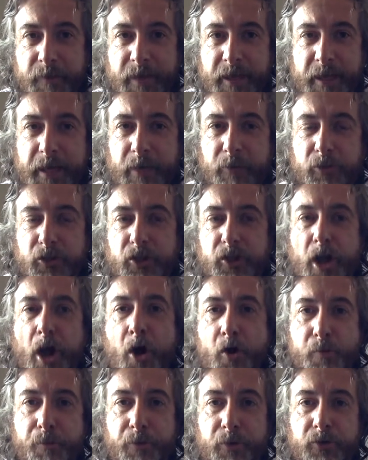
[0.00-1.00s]
He was just
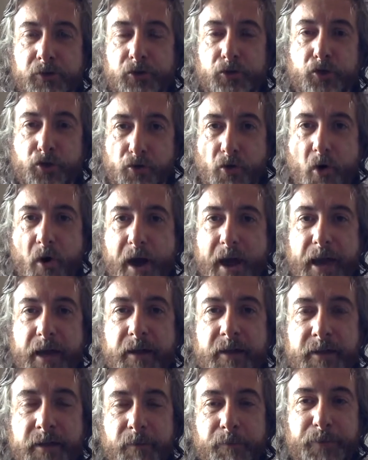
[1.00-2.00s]
open to try it
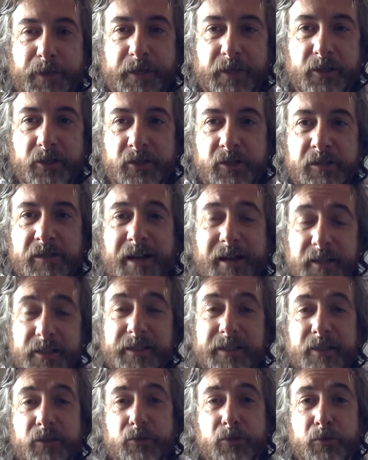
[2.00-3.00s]
because
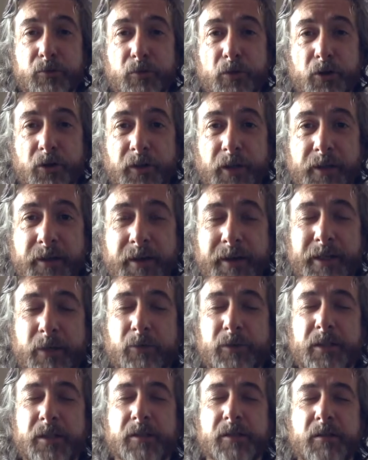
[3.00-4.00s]
nothing else was working and he
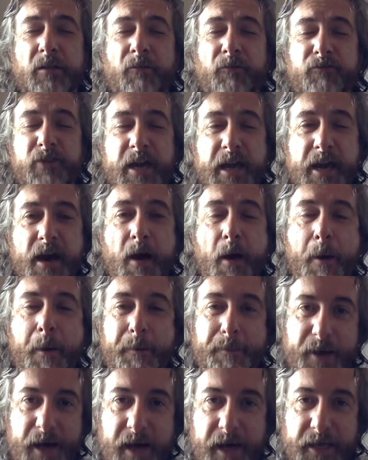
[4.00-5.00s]
was in severe
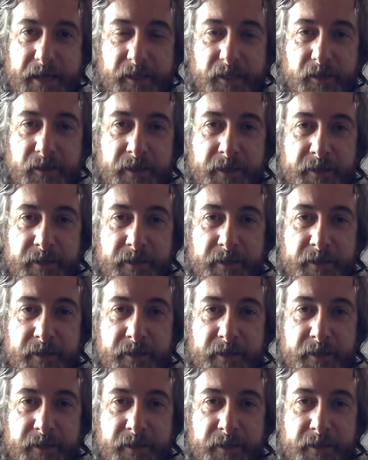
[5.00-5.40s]
pain.